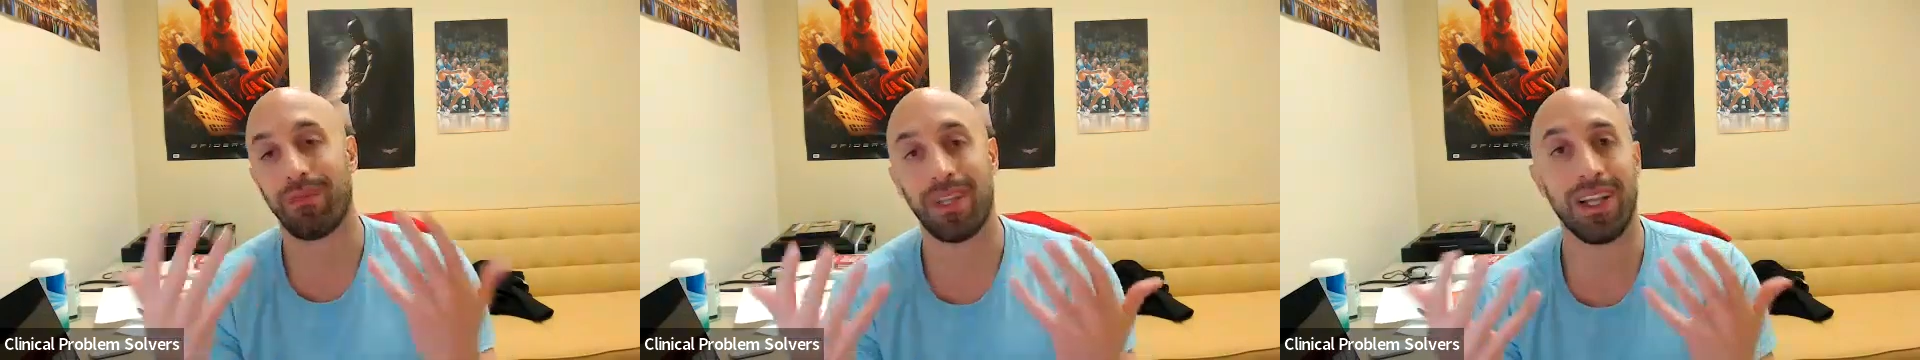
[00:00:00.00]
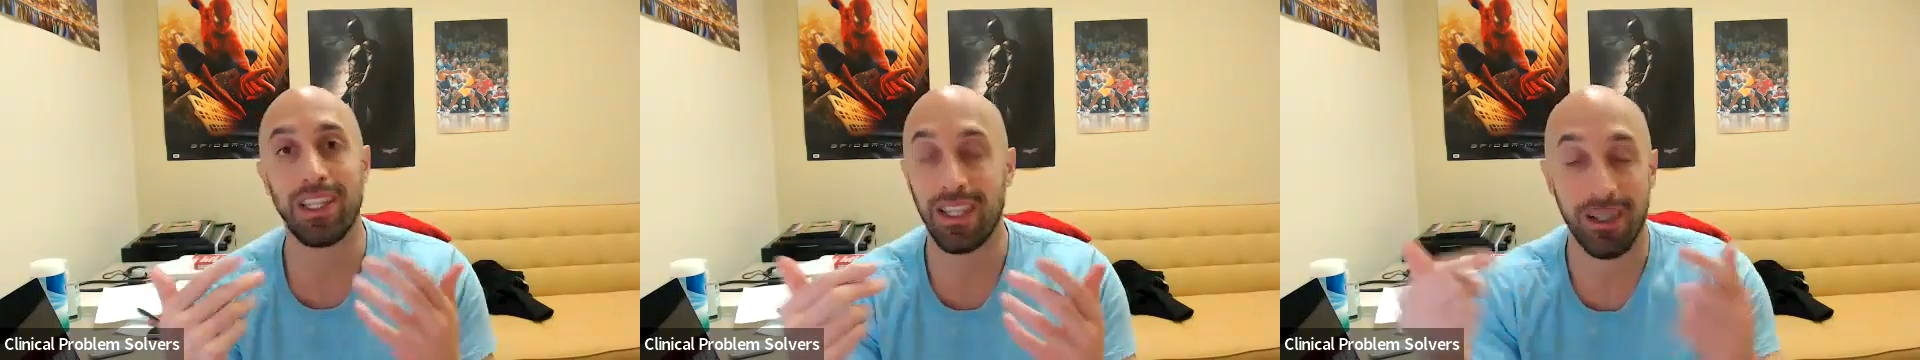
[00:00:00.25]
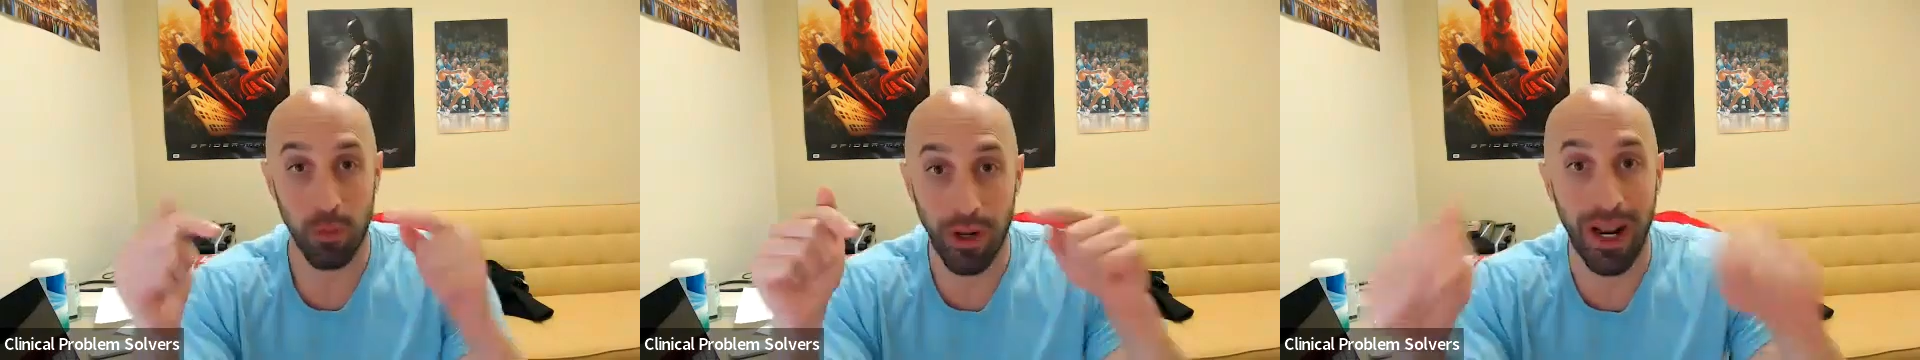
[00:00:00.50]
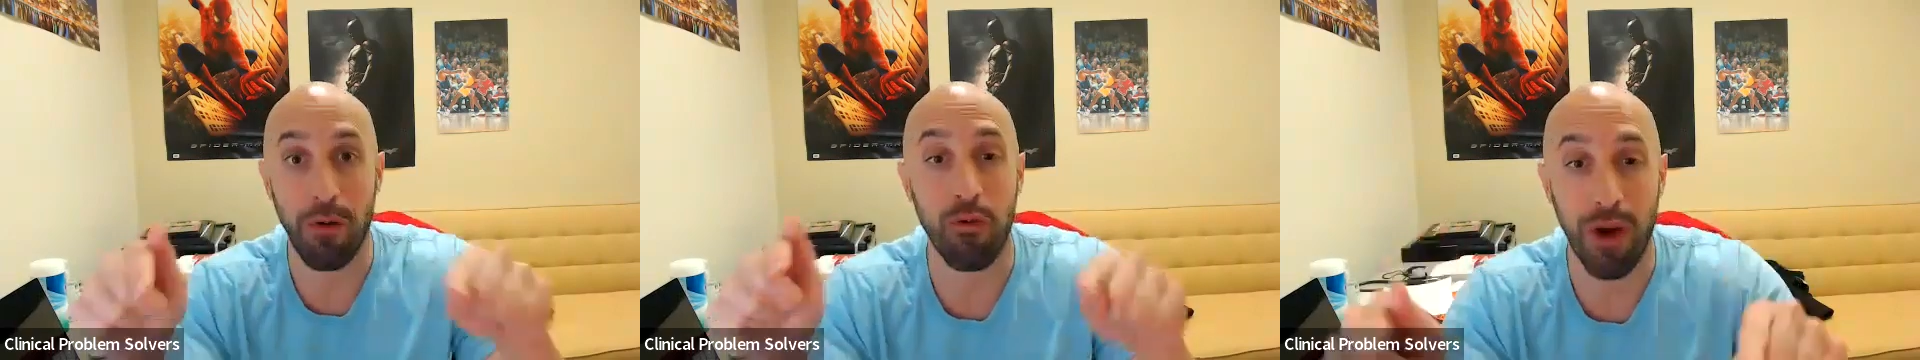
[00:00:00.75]
at least is what
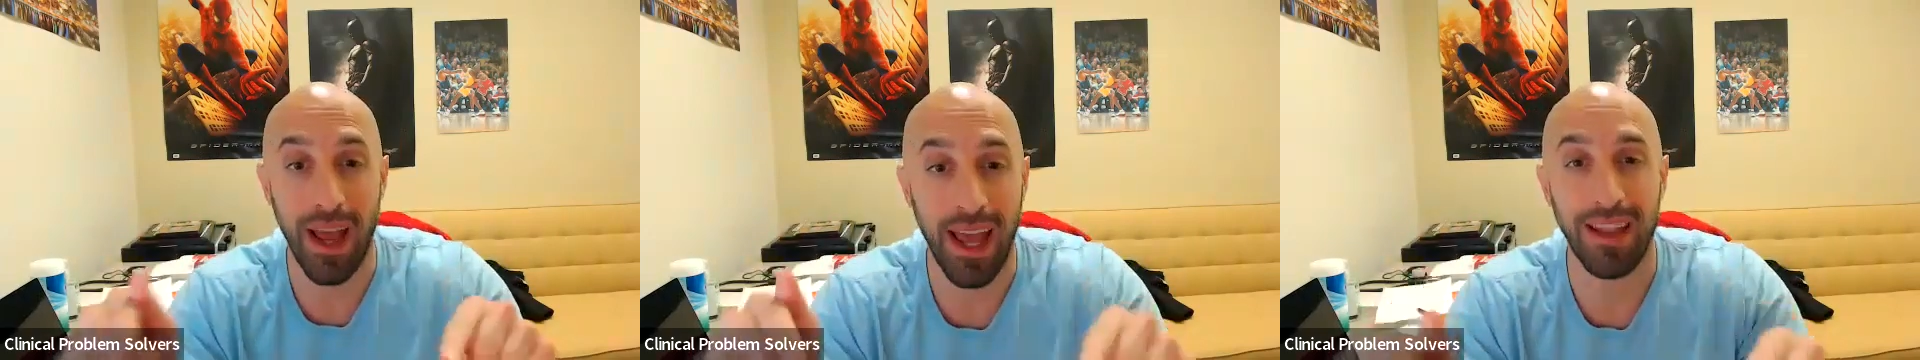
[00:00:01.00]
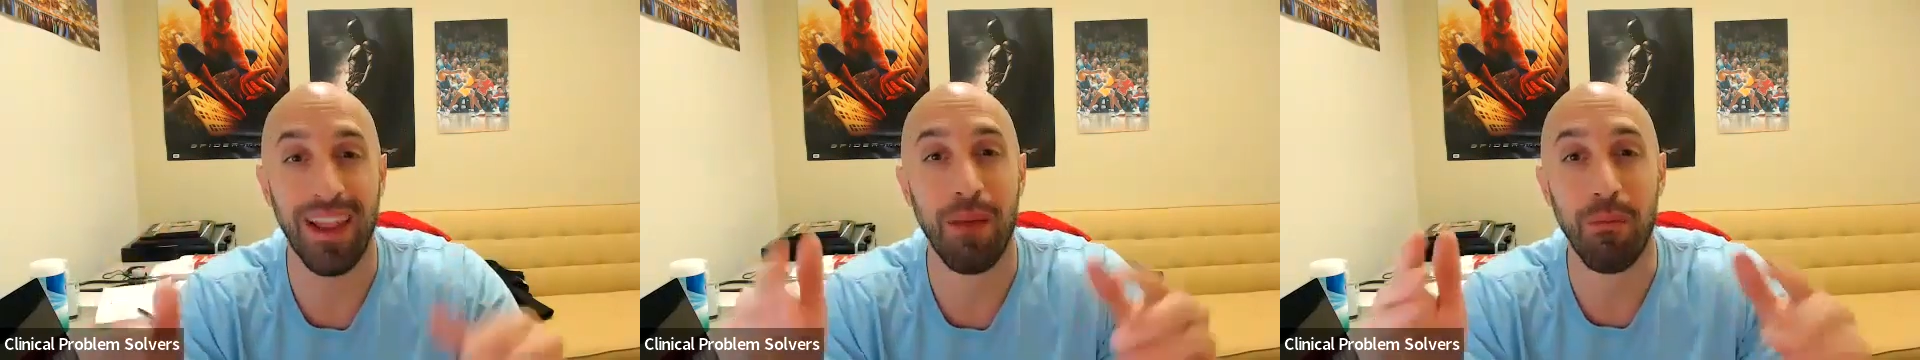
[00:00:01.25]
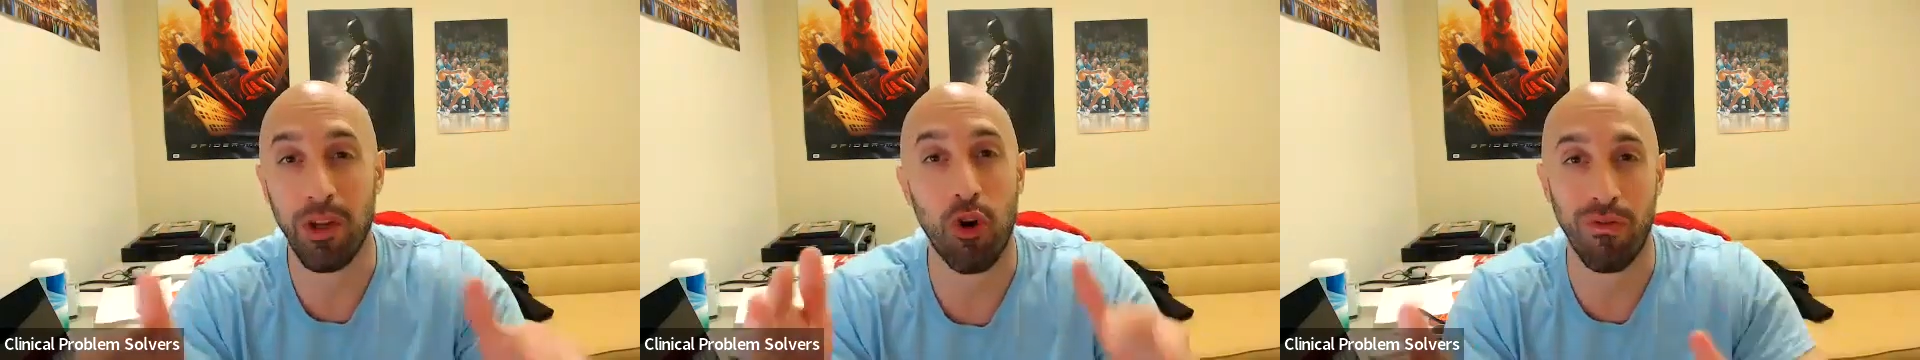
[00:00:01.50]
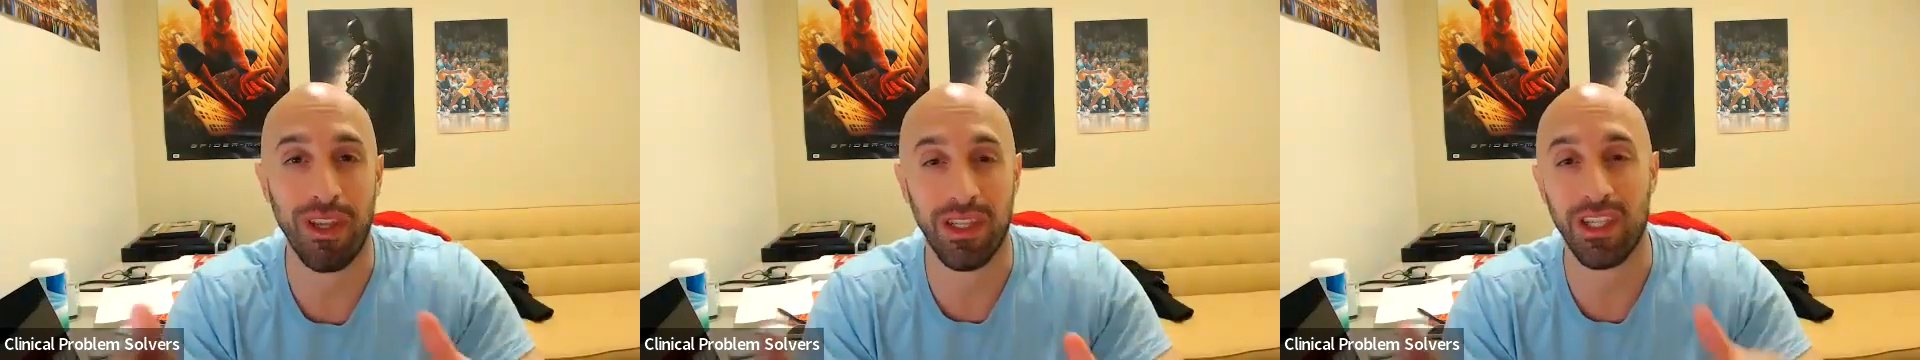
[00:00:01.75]
I read, let me know
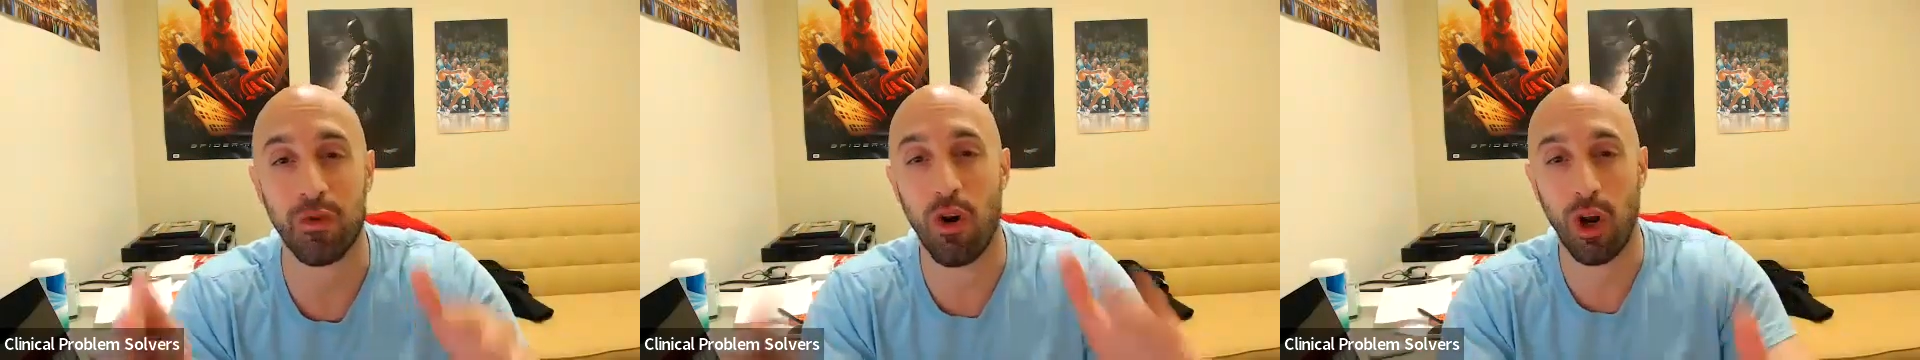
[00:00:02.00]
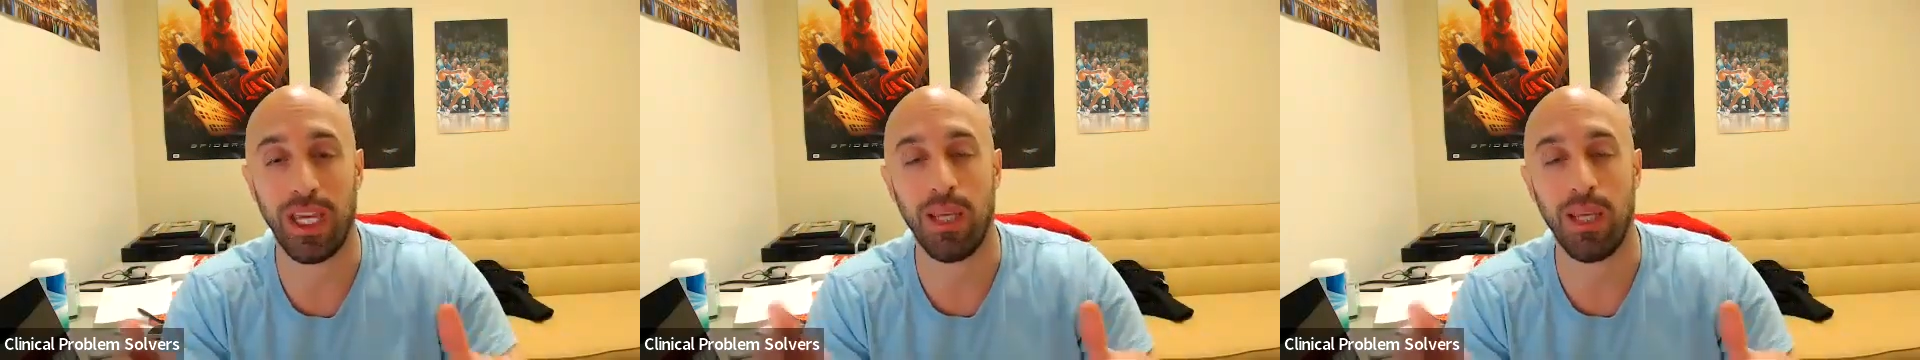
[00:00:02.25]
if this is wrong,